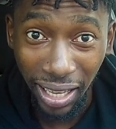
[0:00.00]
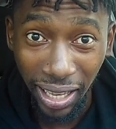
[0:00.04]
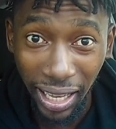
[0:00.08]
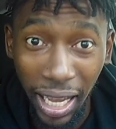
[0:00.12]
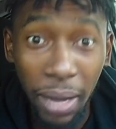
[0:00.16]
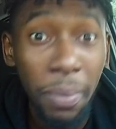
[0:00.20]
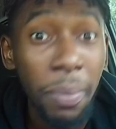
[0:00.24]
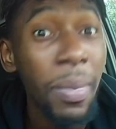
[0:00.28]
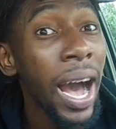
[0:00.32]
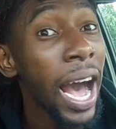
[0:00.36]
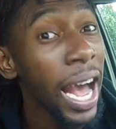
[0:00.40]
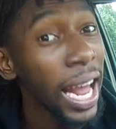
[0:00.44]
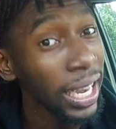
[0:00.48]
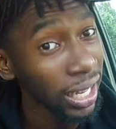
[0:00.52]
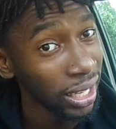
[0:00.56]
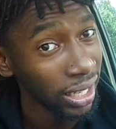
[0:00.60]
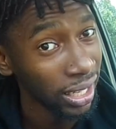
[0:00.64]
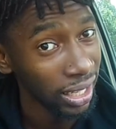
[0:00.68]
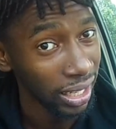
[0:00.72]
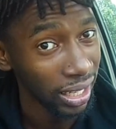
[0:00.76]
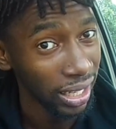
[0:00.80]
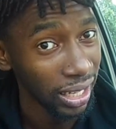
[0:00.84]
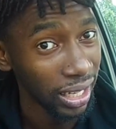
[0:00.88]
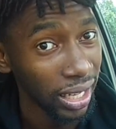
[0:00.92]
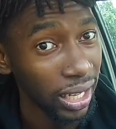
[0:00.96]
Him bad?
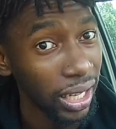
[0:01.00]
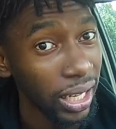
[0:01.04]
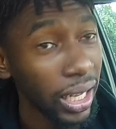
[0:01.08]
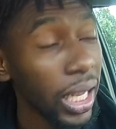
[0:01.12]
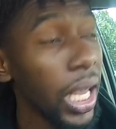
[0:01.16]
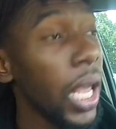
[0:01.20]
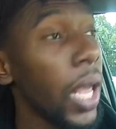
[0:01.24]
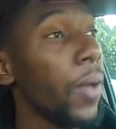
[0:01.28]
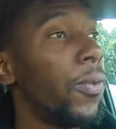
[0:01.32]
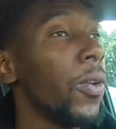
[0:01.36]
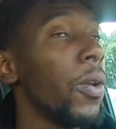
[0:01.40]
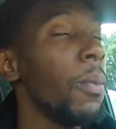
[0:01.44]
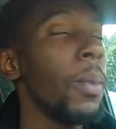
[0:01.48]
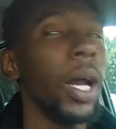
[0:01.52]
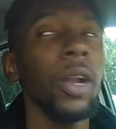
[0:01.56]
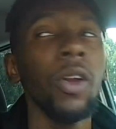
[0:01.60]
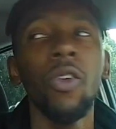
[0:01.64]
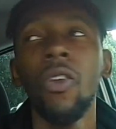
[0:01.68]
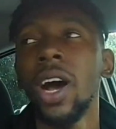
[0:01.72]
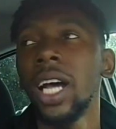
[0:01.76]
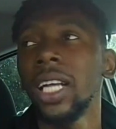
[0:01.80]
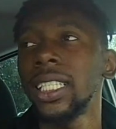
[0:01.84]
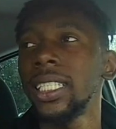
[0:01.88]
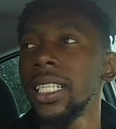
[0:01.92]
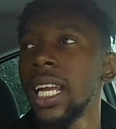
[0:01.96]
If him bad
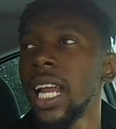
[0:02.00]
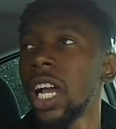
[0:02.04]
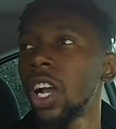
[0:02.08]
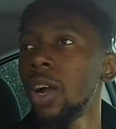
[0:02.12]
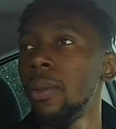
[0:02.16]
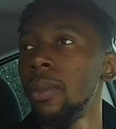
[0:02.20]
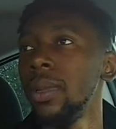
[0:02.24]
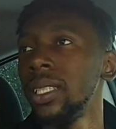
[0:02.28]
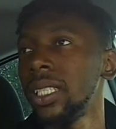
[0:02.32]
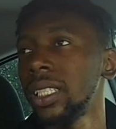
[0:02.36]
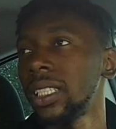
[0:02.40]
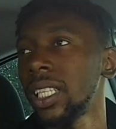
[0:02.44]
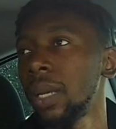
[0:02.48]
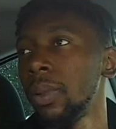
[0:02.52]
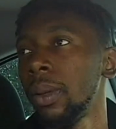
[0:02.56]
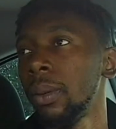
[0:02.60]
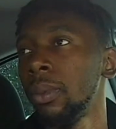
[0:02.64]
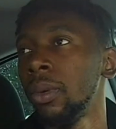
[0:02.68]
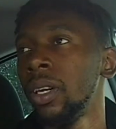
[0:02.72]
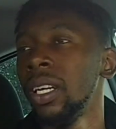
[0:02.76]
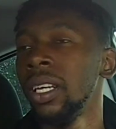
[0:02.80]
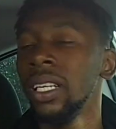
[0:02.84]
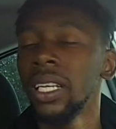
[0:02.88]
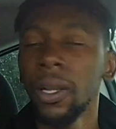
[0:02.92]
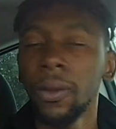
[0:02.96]
don't want to see that comment section,
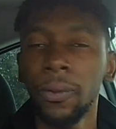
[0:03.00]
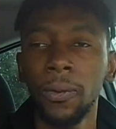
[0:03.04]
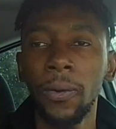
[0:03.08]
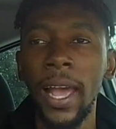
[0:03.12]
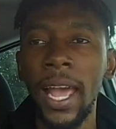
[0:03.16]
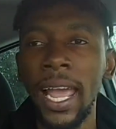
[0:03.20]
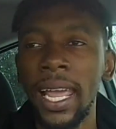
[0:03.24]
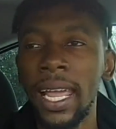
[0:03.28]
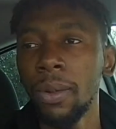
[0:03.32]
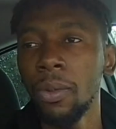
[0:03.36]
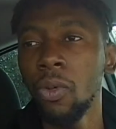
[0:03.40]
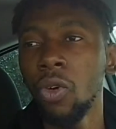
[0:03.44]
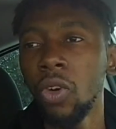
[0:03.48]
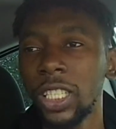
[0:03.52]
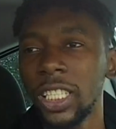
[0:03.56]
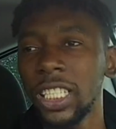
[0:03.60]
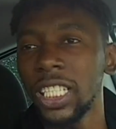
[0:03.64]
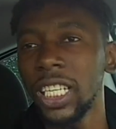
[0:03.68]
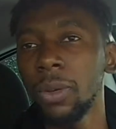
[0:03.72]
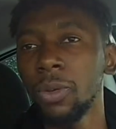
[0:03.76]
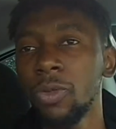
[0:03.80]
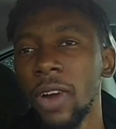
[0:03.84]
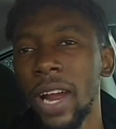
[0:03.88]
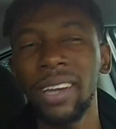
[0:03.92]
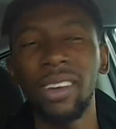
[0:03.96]
people. The fire emoji
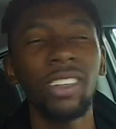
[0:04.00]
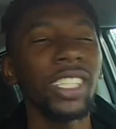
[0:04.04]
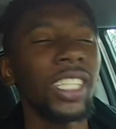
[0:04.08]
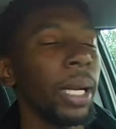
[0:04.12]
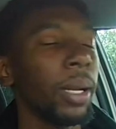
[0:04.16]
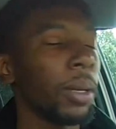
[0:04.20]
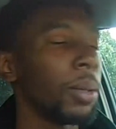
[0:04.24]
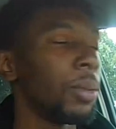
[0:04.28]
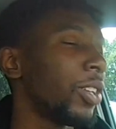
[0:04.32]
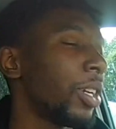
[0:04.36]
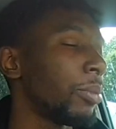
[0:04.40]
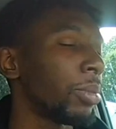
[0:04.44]
them right now. Drop them.